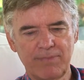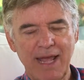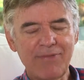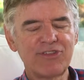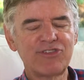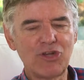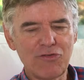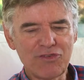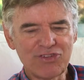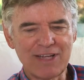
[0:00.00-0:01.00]
At the
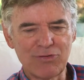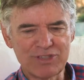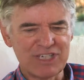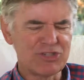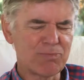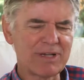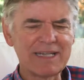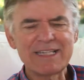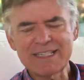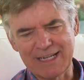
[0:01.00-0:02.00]
surface level, teacher,
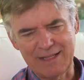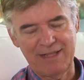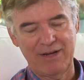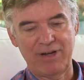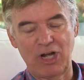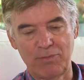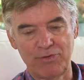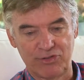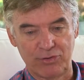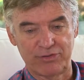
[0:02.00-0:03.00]
please get in there and help the
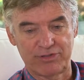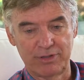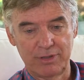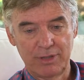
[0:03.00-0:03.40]
students.